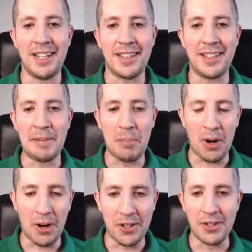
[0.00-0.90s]
The
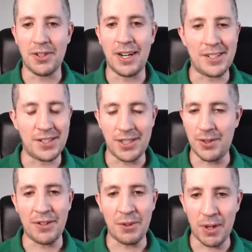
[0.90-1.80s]
partners or agencies,
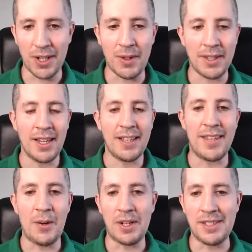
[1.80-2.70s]
whoever you're working with, they
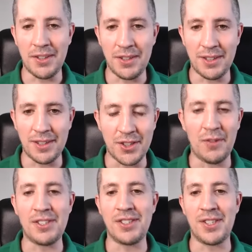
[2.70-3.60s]
want to sell the
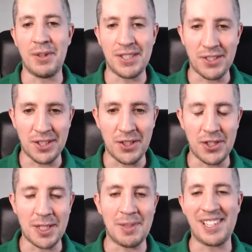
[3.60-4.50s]
services, they want to sell the
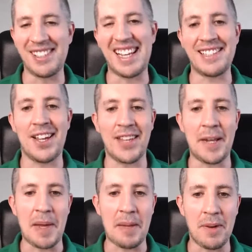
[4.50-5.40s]
solutions because that's how they
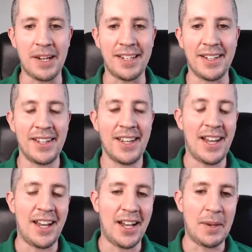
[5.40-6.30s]
make
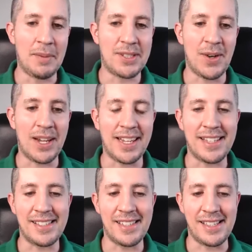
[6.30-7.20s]
money. So I
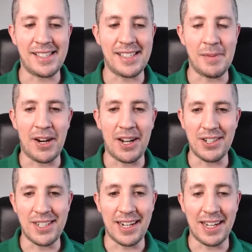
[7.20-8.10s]
guess it's about
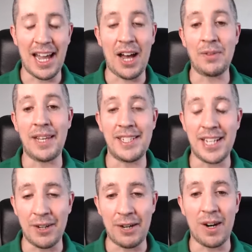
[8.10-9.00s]
understanding how they
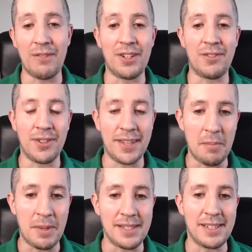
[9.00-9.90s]
generate revenue for their
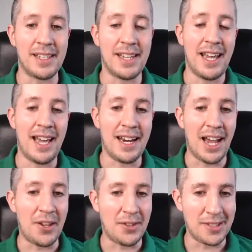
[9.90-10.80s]
business and how
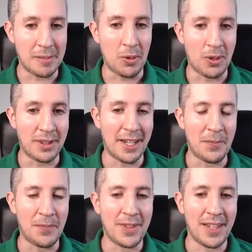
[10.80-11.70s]
you can support them.
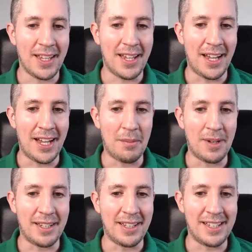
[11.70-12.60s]

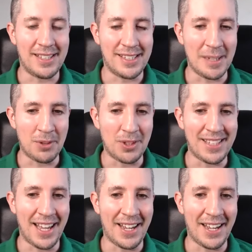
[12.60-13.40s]
It's as simple as that.